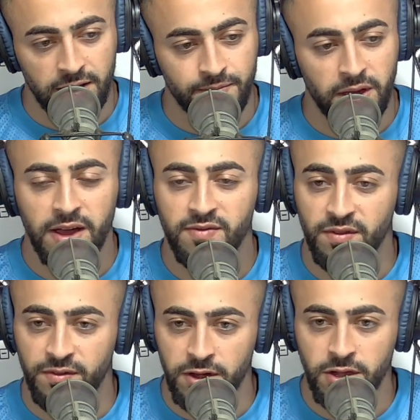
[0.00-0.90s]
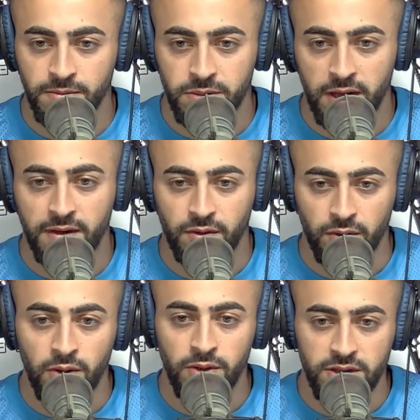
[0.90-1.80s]
I've developed. I've
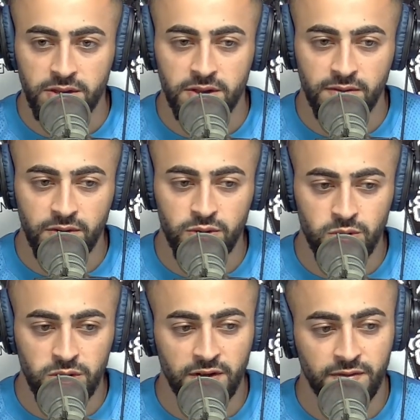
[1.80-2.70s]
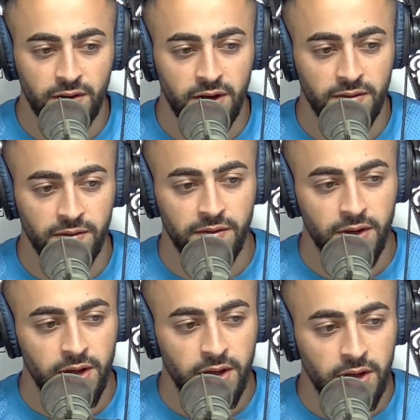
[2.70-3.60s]
grown as an individual. I've
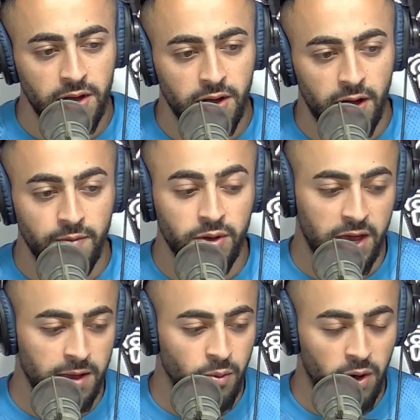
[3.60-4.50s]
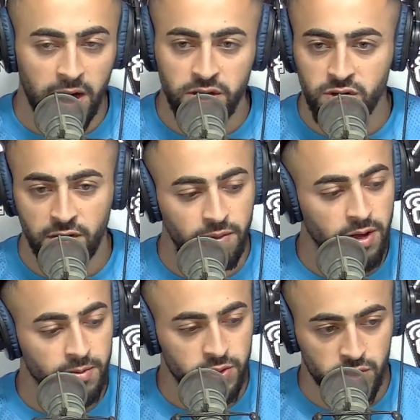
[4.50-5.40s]
became wiser. I've
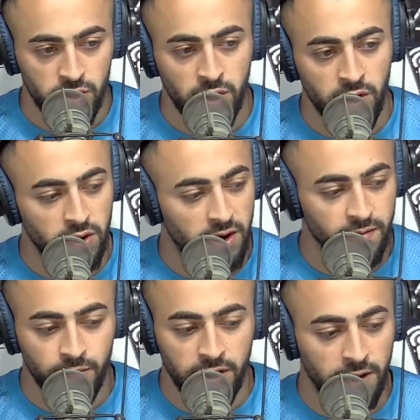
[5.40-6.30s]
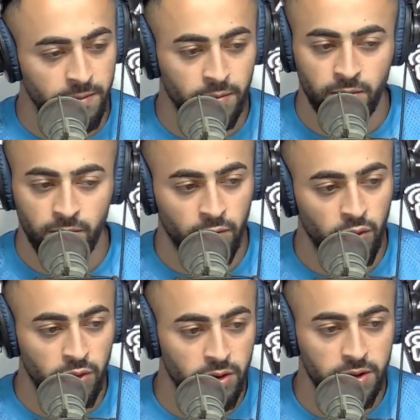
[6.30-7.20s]
become stronger. I've become
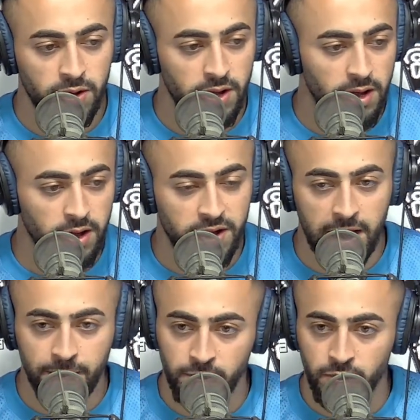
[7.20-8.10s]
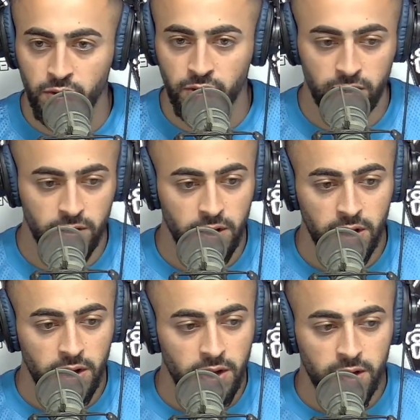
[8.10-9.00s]
more adaptable.
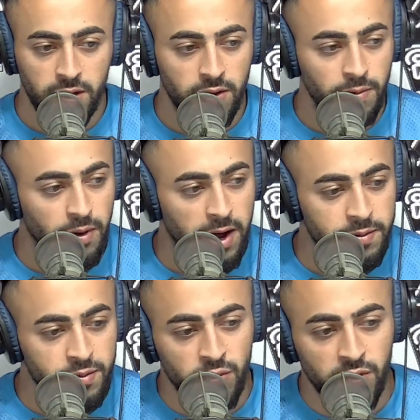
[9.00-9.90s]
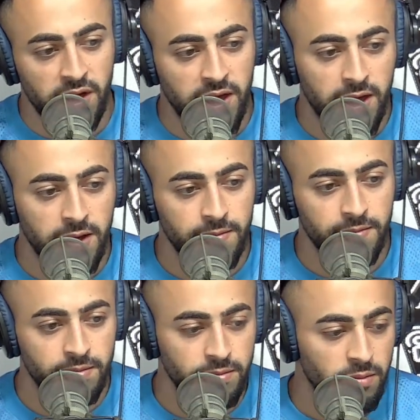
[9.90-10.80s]
You know, perhaps more
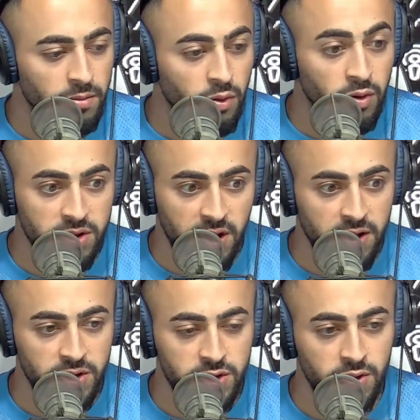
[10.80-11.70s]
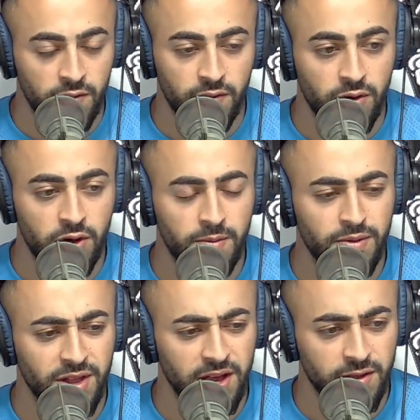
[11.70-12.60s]
intelligent overall.
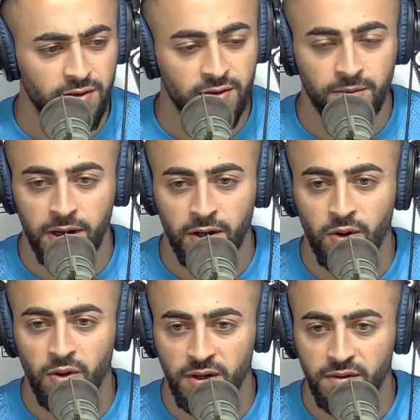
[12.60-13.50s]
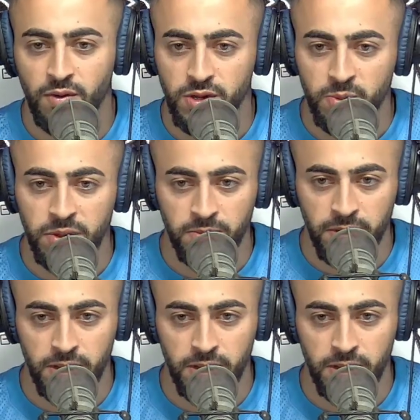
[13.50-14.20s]
But, like, to my core, I've always been me.